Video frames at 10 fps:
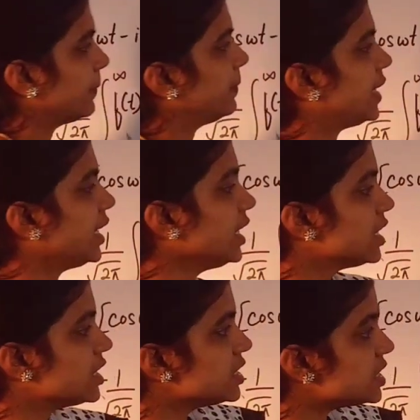pi
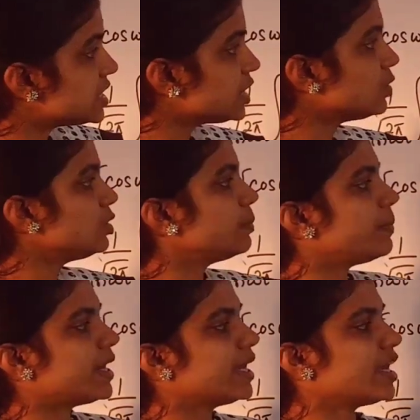0 to
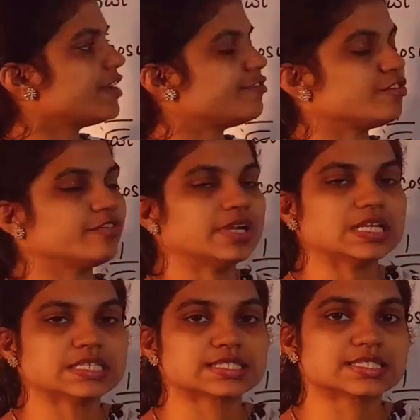pi f of t
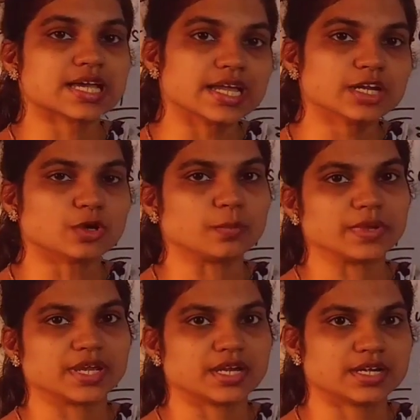sin
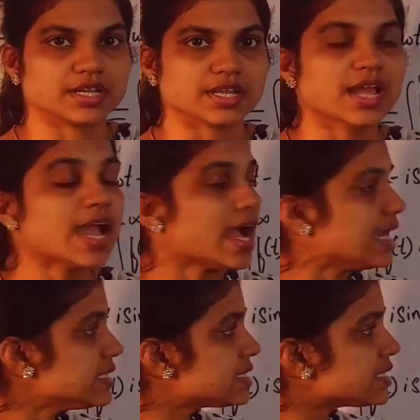omega t.
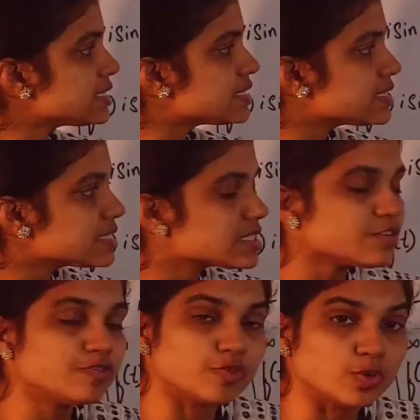And since this is
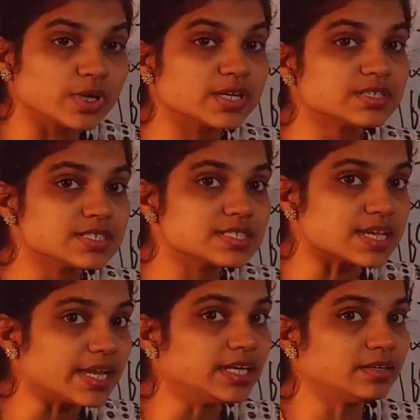a Fourier
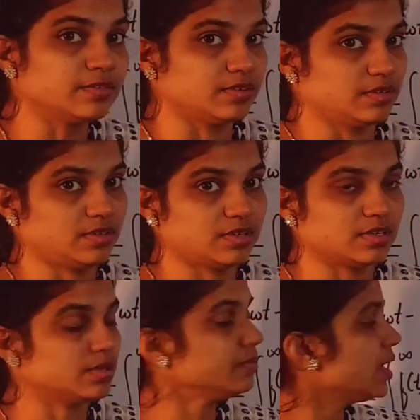sine
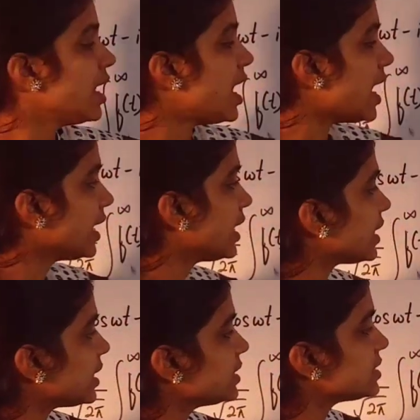term, I can
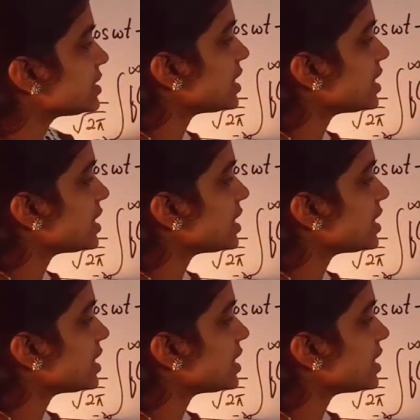write this